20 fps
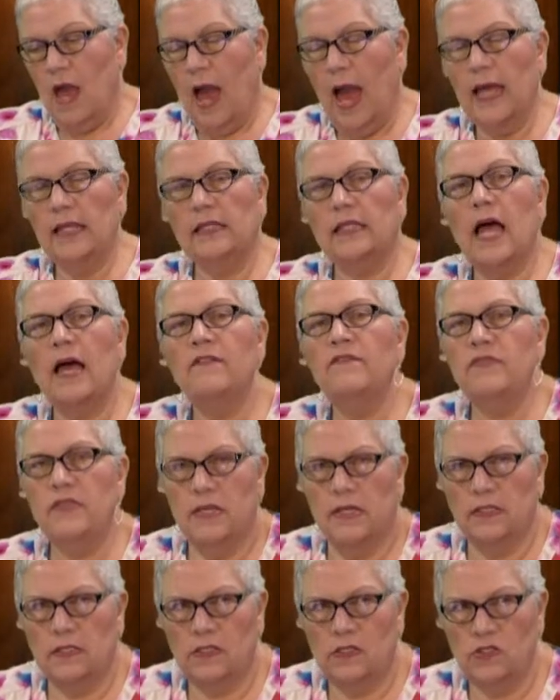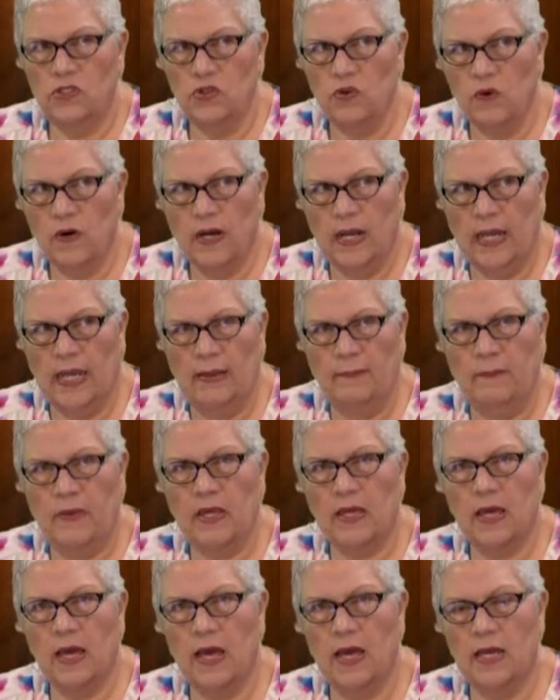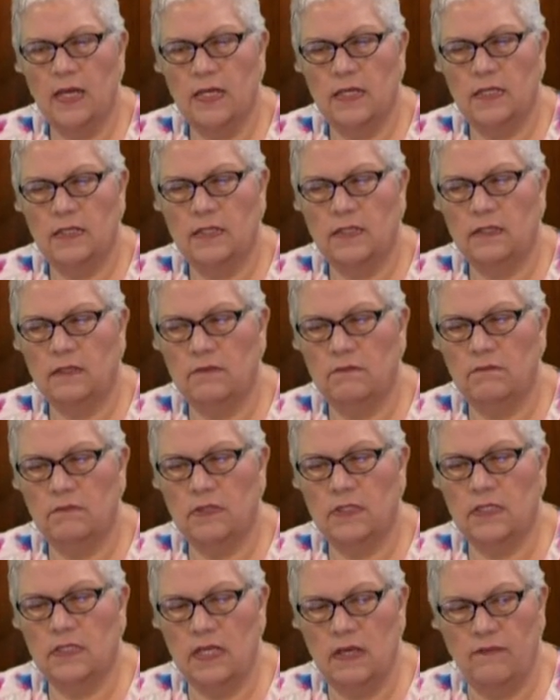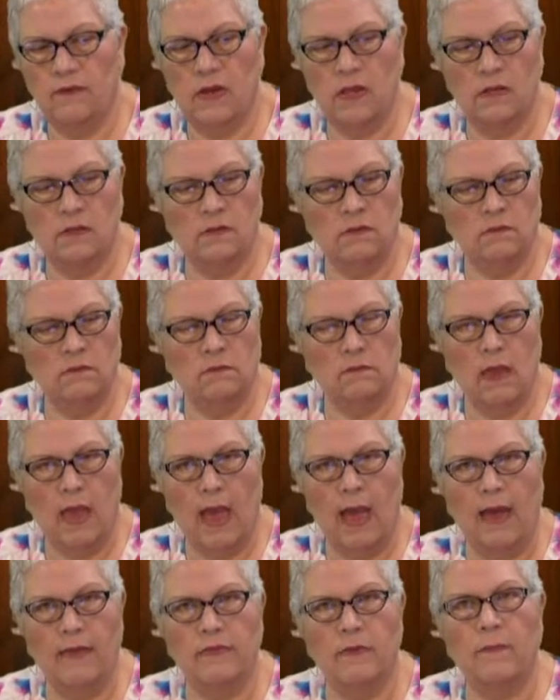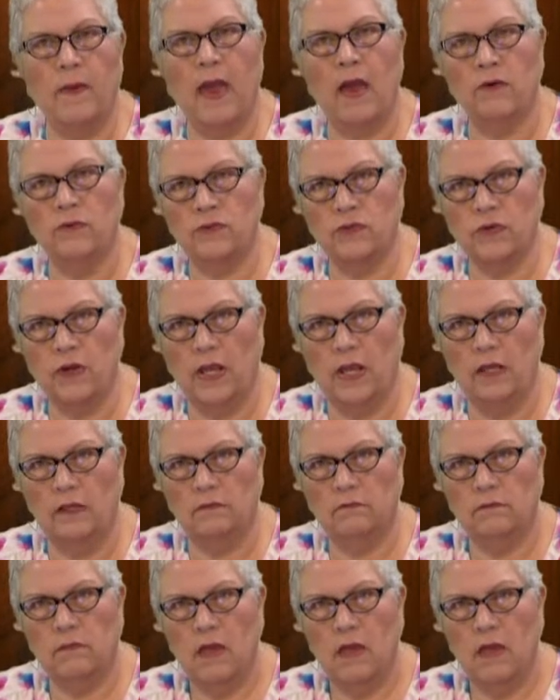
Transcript: I love this story because Stephen had the boundary.